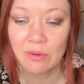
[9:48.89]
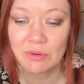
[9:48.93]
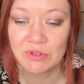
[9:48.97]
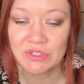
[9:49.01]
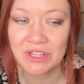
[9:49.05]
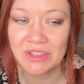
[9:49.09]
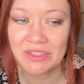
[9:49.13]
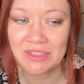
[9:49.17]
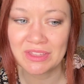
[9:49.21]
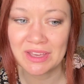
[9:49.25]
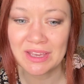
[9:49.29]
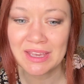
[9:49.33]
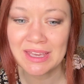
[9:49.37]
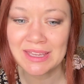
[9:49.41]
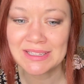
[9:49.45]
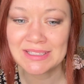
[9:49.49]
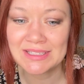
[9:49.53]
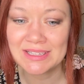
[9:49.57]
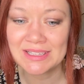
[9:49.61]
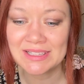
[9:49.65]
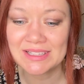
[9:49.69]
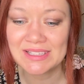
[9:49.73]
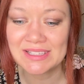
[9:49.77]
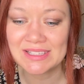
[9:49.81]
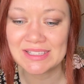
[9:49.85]
which I think it
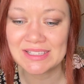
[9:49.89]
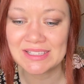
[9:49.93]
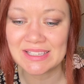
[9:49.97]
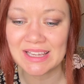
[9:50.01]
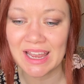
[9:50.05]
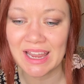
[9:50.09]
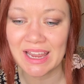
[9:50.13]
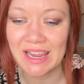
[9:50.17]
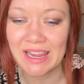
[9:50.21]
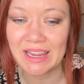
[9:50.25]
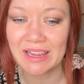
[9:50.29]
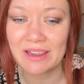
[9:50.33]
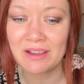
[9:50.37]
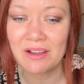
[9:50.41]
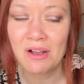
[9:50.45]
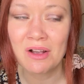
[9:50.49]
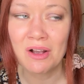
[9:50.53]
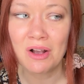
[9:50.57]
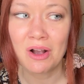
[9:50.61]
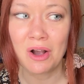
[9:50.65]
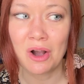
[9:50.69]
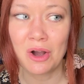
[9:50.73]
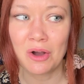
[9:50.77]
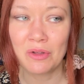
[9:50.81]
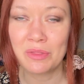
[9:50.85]
did say
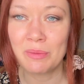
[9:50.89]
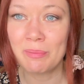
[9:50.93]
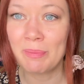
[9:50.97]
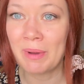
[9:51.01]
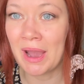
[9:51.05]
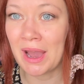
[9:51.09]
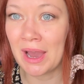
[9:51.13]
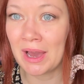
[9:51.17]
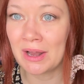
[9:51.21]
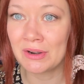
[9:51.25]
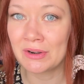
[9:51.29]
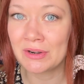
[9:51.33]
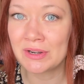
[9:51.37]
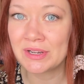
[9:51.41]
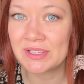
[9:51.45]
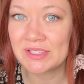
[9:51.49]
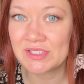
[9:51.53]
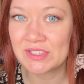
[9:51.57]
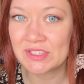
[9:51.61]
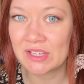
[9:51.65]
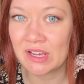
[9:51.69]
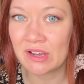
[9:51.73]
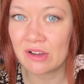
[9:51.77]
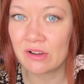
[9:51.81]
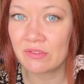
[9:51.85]
on the pattern
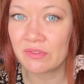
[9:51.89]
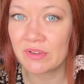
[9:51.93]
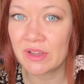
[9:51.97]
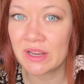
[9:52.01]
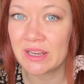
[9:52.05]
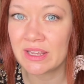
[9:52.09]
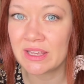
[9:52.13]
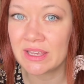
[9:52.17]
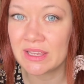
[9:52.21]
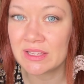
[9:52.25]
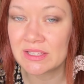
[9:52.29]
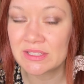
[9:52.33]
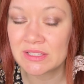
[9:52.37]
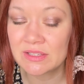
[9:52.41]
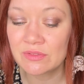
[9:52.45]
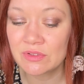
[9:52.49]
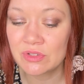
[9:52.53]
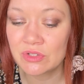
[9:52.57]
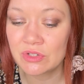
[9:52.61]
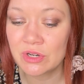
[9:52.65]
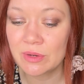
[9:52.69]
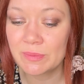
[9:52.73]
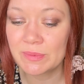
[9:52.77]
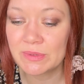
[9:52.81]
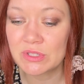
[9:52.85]
itself adhesive
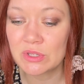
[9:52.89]
strips.